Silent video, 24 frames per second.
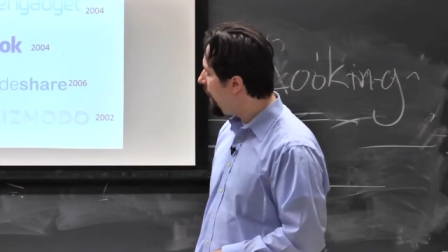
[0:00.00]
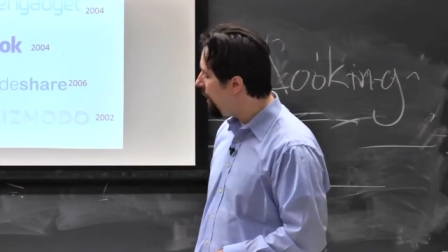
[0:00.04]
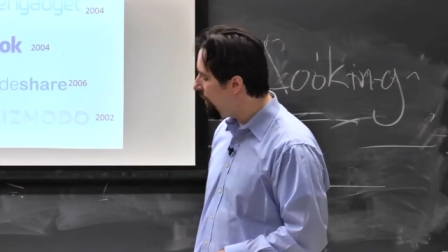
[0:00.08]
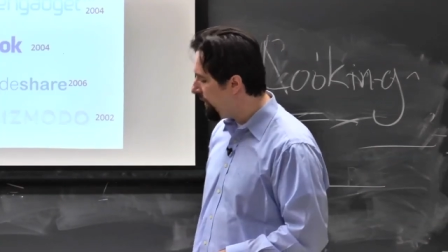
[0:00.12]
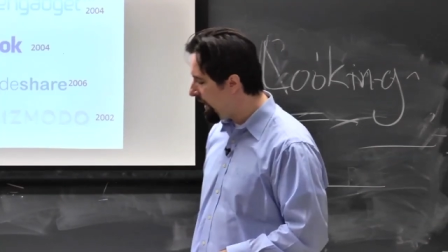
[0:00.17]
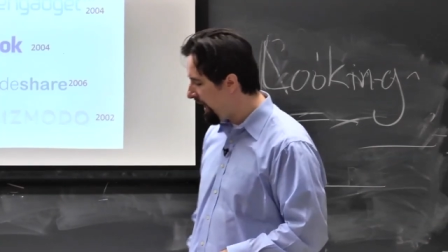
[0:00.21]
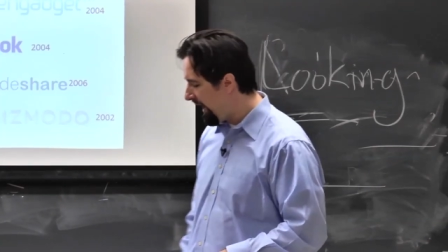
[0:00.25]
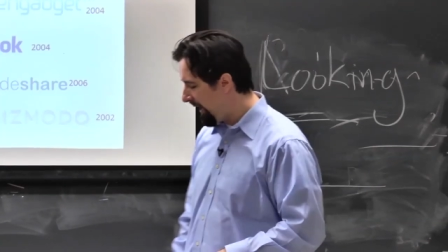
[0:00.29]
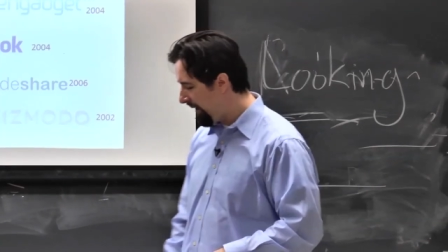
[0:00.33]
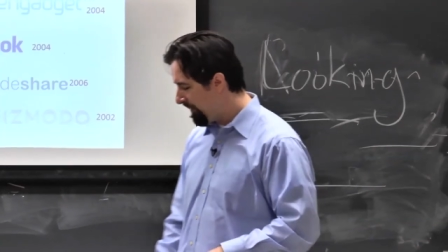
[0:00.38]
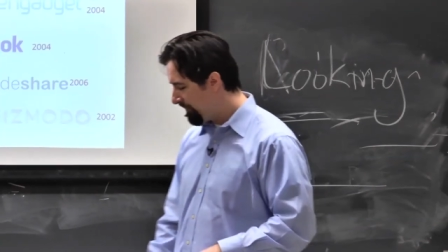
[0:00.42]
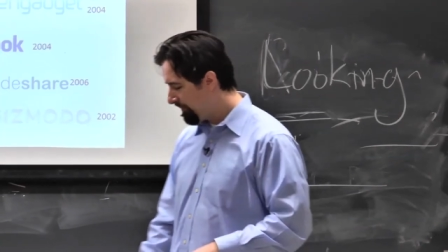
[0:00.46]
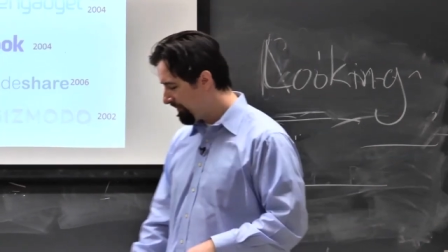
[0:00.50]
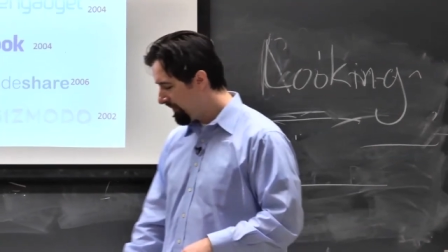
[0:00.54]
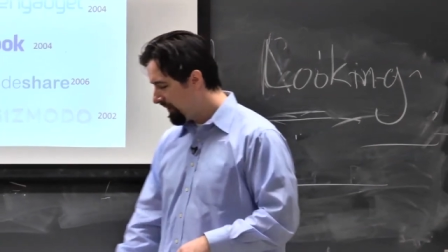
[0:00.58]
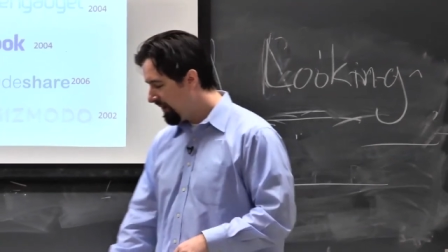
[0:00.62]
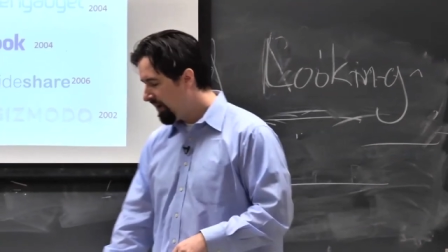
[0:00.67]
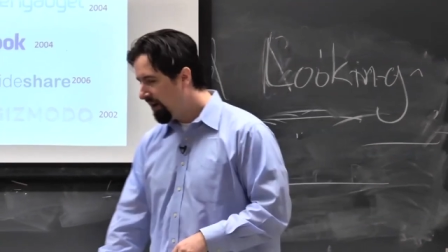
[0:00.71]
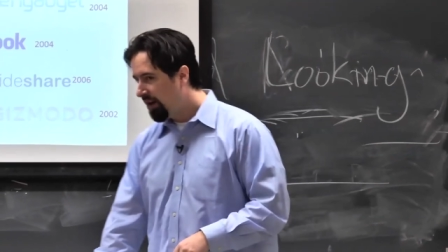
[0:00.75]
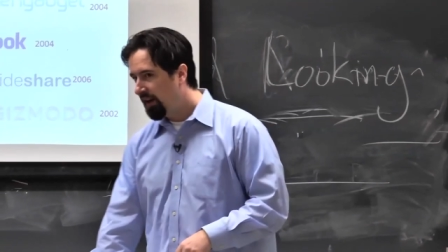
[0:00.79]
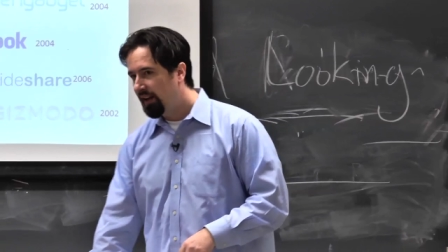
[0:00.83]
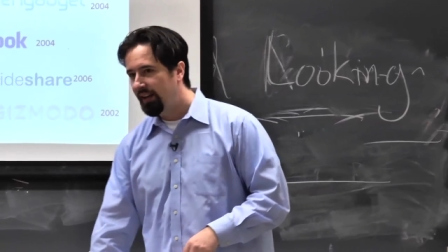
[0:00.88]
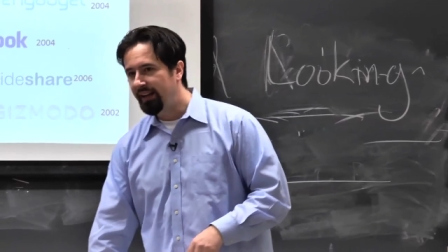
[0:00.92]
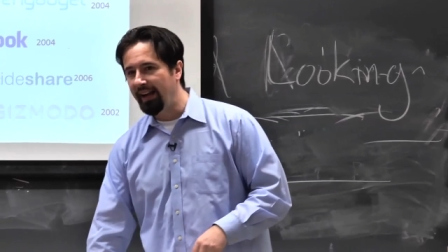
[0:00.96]
Okay,
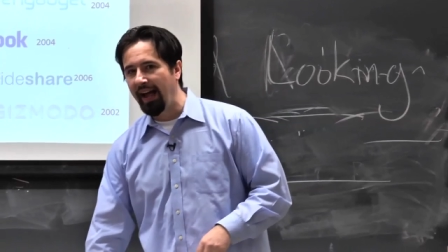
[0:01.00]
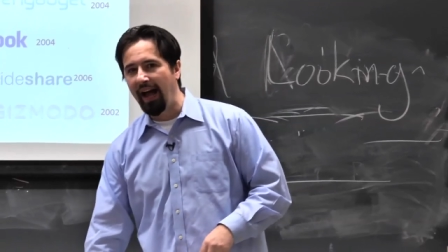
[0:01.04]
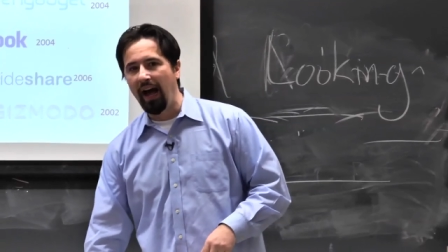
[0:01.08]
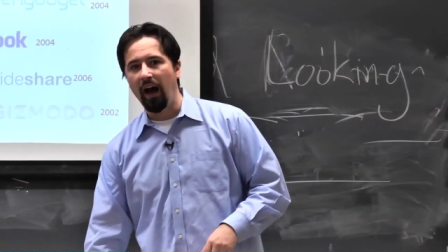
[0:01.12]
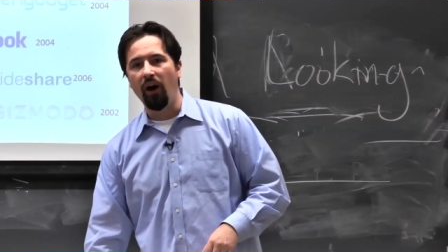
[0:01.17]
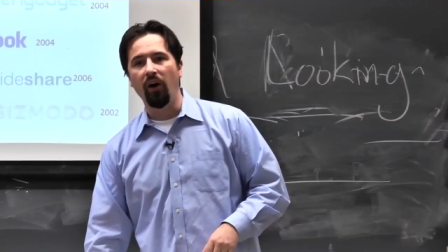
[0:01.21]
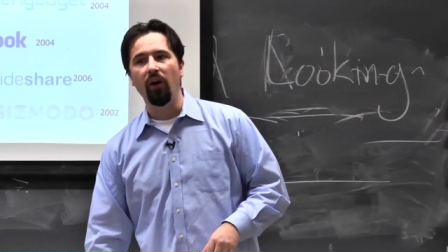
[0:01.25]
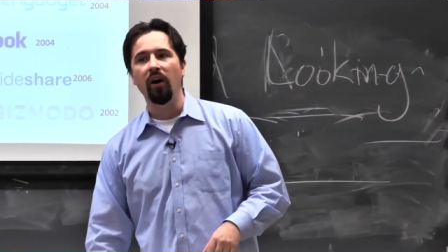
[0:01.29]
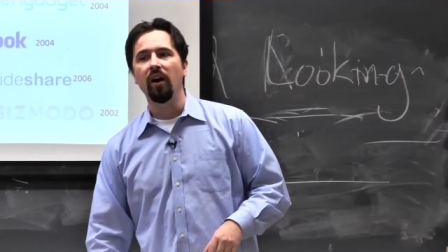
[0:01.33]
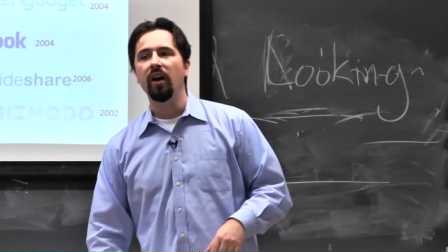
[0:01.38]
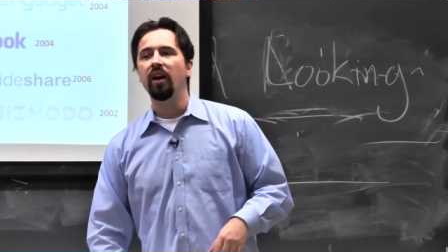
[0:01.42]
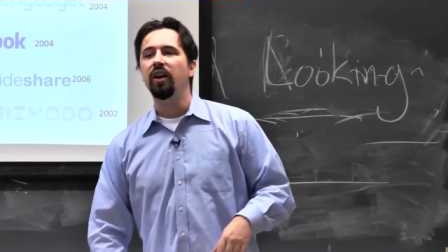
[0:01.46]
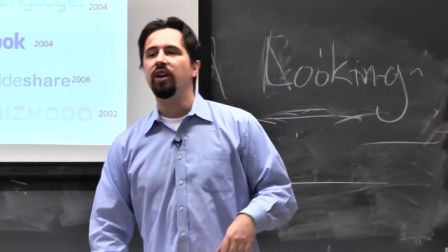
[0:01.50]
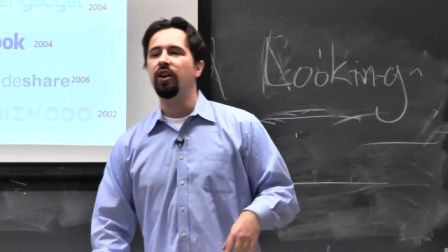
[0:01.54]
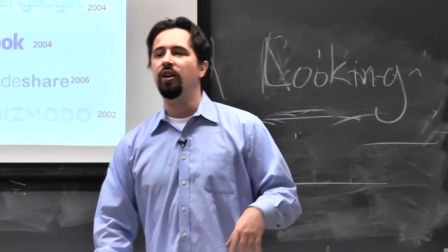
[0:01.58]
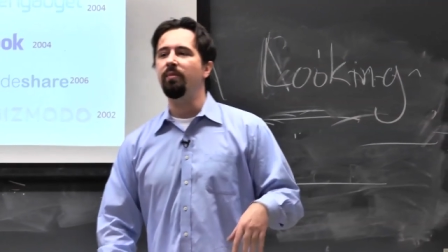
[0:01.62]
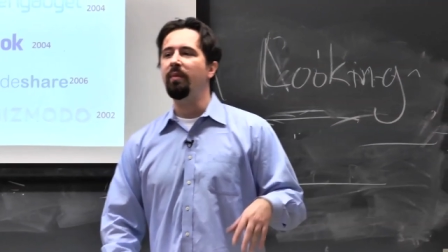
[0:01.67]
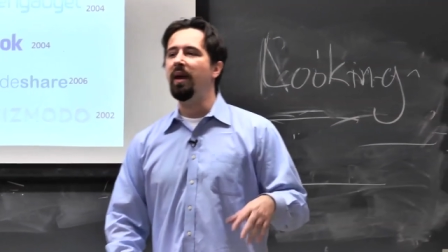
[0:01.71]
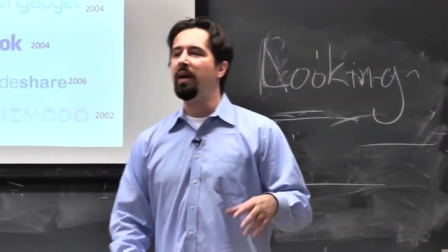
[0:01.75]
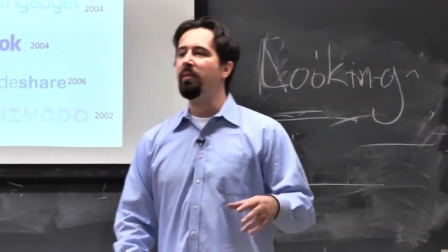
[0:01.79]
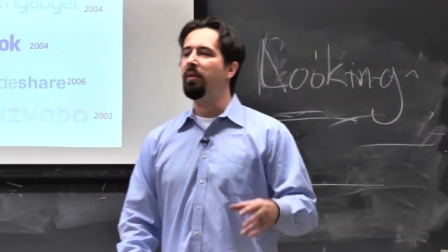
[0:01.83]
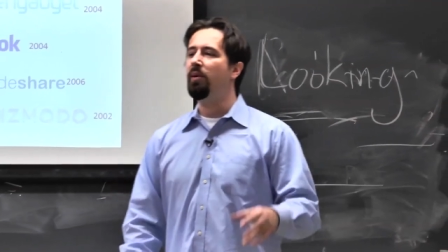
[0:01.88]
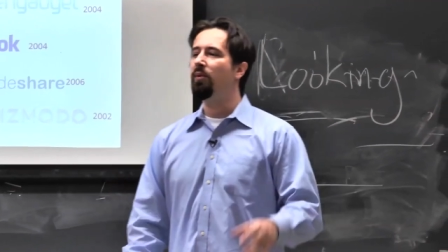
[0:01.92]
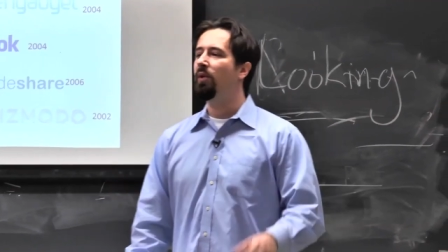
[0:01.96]
now, you
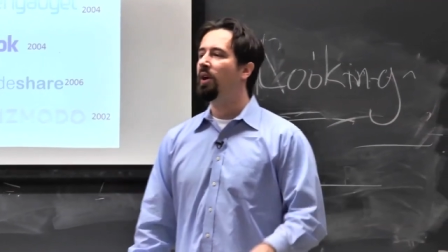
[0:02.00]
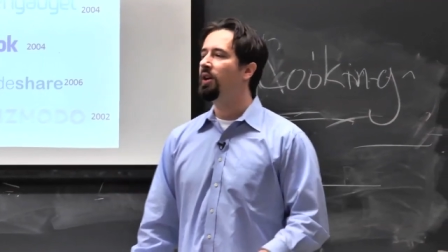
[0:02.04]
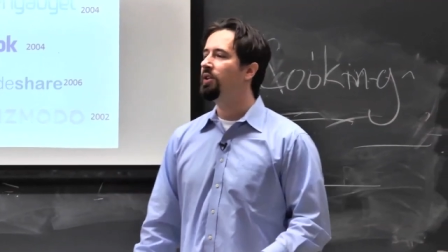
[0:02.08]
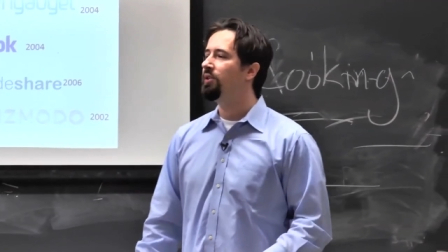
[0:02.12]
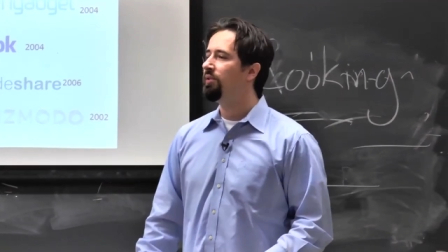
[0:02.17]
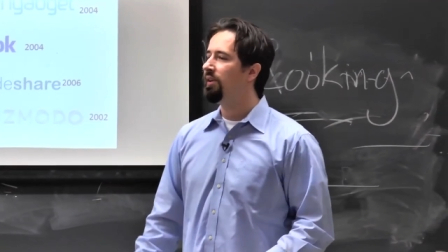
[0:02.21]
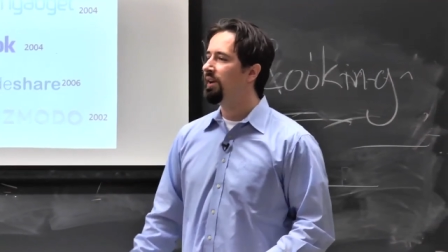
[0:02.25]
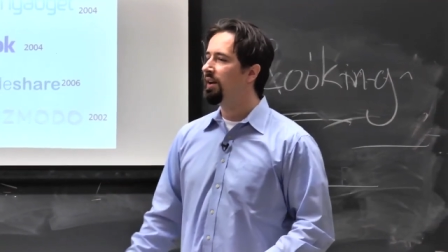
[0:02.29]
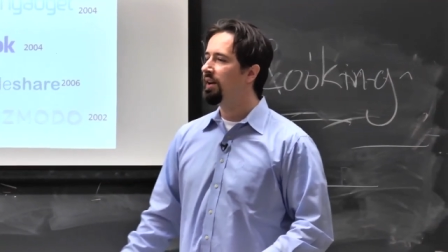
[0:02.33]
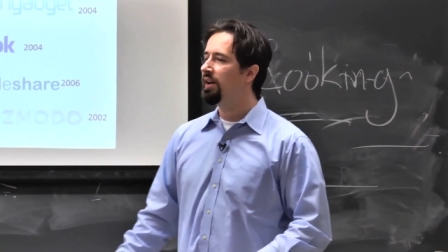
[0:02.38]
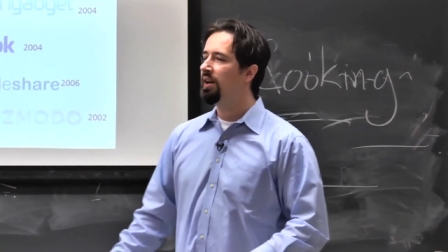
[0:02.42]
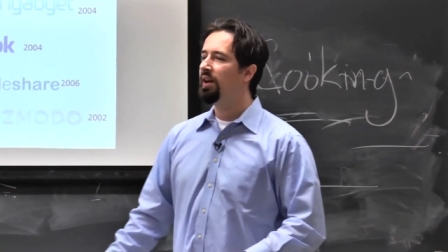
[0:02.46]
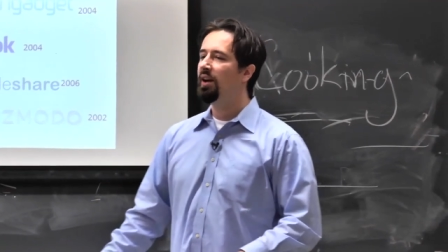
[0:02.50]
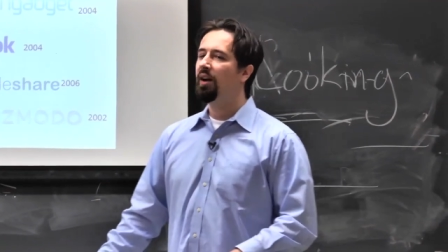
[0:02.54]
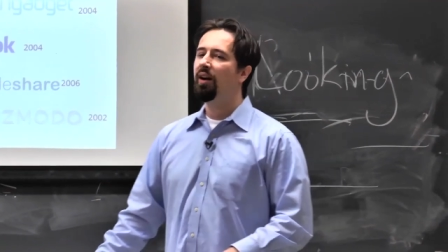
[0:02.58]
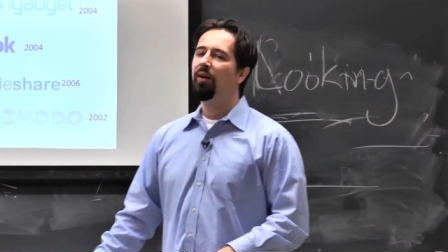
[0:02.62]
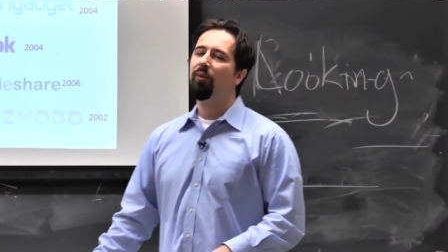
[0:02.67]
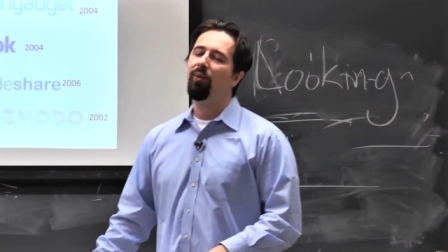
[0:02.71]
may be wondering,